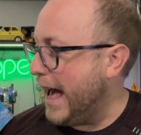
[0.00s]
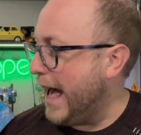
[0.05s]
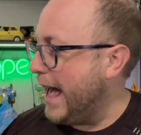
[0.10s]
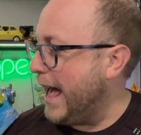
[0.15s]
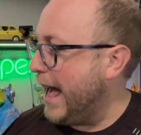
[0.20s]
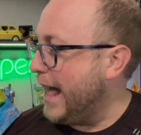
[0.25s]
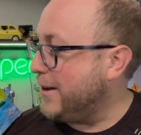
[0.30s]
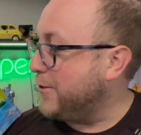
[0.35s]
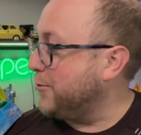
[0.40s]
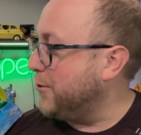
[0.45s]

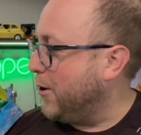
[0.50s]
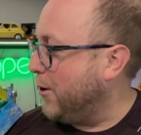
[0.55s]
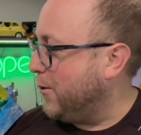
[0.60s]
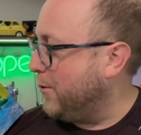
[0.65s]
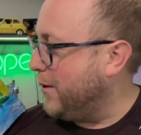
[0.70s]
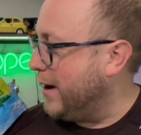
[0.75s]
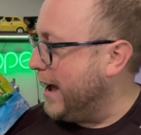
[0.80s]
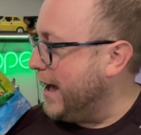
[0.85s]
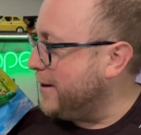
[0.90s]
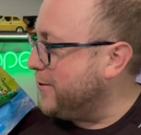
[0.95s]
I don't
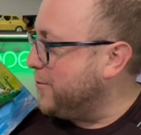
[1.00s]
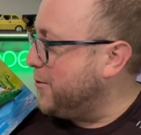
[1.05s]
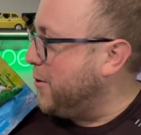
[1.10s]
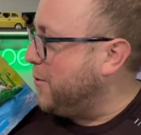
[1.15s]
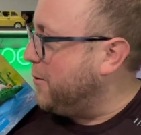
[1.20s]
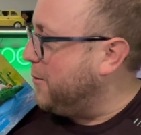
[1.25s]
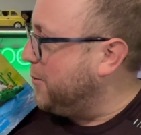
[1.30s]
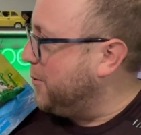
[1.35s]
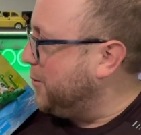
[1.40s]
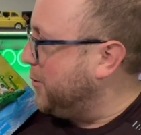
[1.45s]
know. I don't know
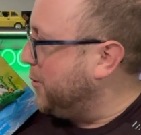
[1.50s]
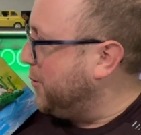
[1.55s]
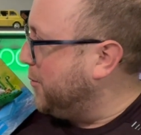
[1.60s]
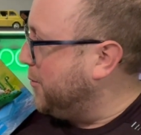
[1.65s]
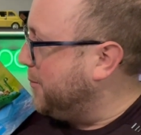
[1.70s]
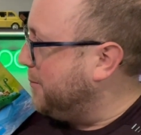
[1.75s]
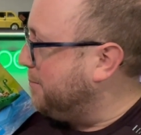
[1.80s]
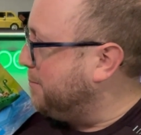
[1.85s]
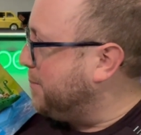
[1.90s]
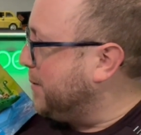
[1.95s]
what we'll
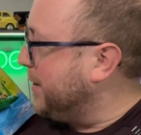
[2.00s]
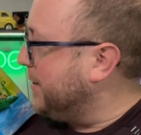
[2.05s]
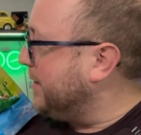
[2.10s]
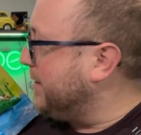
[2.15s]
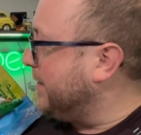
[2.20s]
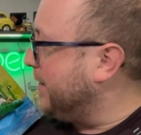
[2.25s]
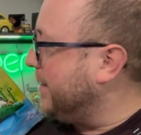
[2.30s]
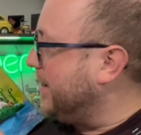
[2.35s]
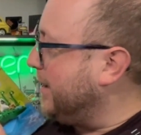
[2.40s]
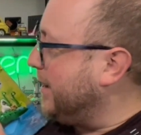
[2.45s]
do, but
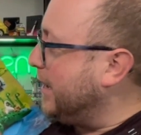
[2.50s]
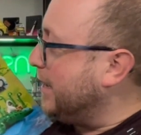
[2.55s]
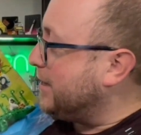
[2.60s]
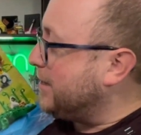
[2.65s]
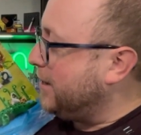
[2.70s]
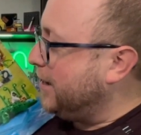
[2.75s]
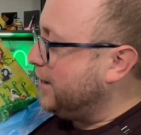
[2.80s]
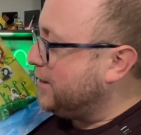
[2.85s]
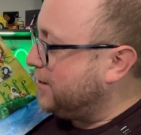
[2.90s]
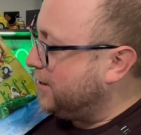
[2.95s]
it
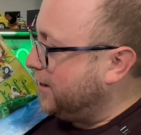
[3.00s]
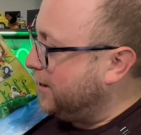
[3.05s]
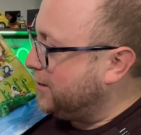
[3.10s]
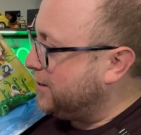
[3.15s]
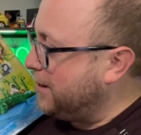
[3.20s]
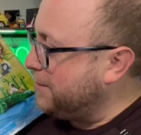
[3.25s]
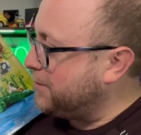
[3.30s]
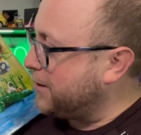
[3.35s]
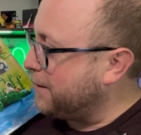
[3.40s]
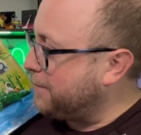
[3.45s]

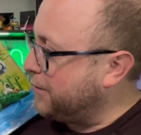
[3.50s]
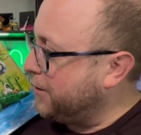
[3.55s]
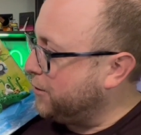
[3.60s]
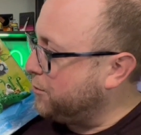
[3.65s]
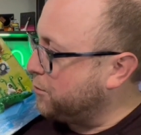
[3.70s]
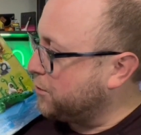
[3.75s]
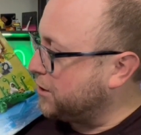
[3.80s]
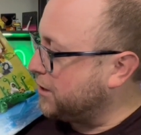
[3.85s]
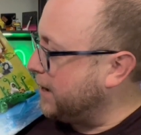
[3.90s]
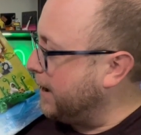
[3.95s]
seems like a pretty
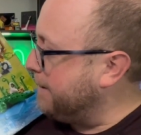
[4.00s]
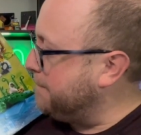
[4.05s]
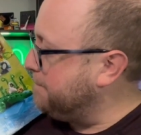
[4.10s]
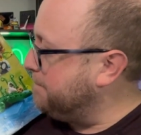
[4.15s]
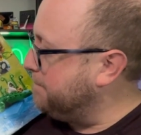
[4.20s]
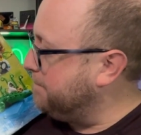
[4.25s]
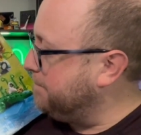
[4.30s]
cool set.